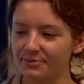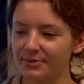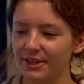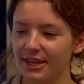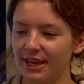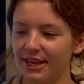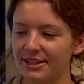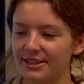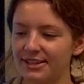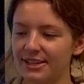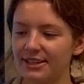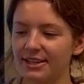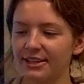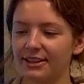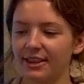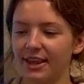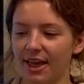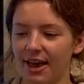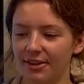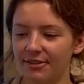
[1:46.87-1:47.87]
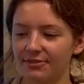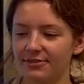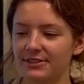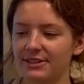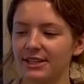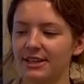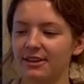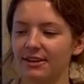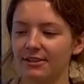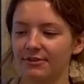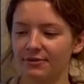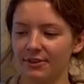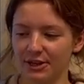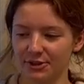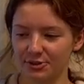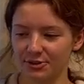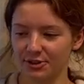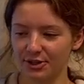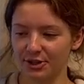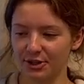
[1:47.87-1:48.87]
into the left
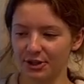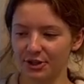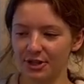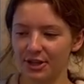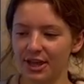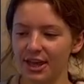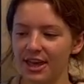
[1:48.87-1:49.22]
ventricle.